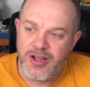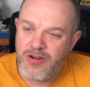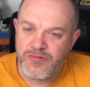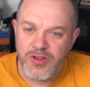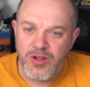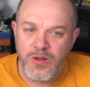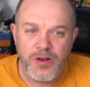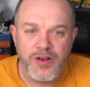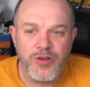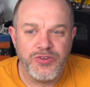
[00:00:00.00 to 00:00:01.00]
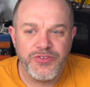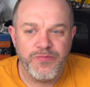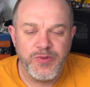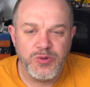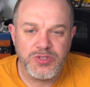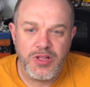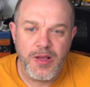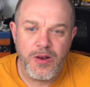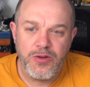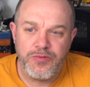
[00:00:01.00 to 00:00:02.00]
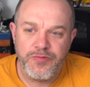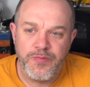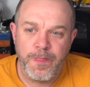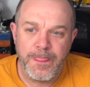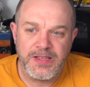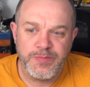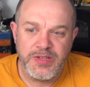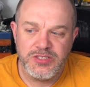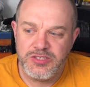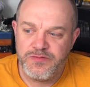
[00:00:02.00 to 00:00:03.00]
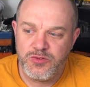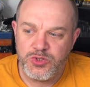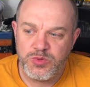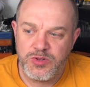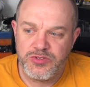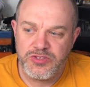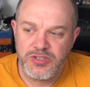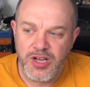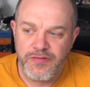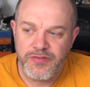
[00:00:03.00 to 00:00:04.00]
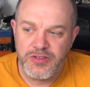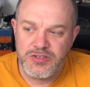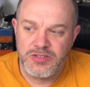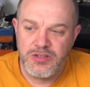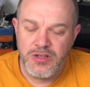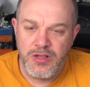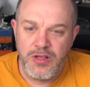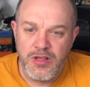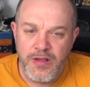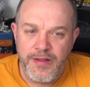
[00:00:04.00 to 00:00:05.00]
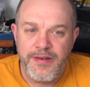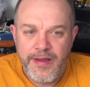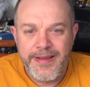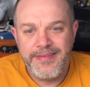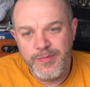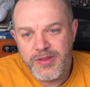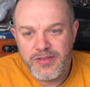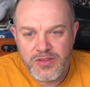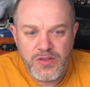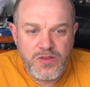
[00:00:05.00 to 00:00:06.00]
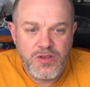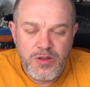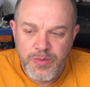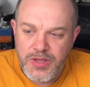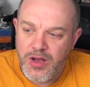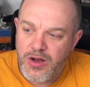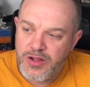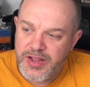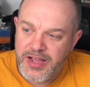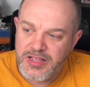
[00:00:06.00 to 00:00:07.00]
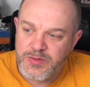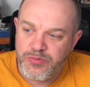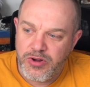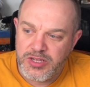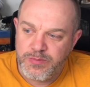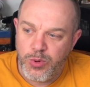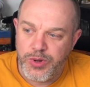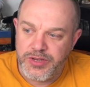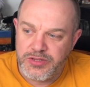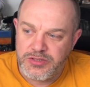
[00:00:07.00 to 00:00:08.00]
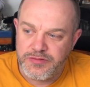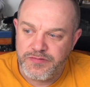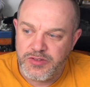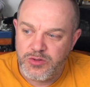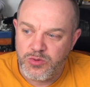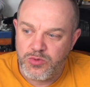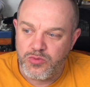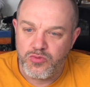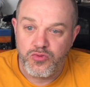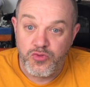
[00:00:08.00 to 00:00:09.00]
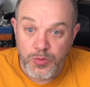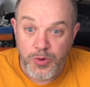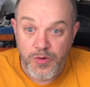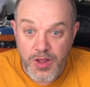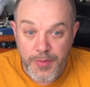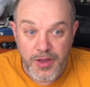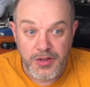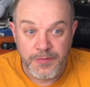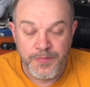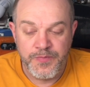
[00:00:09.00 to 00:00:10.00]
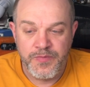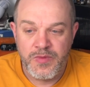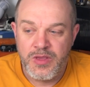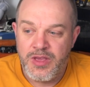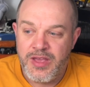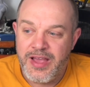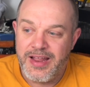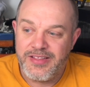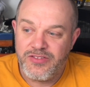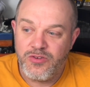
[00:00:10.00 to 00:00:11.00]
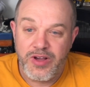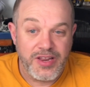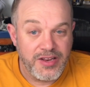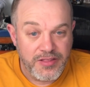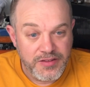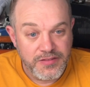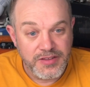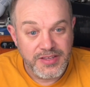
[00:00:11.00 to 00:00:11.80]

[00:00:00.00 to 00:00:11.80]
after, I don't know, just feels like a lot of expensive Forge World stuff that's nice, but it's going to be hard at its price point to feel super great about it. and it's not adding anything to the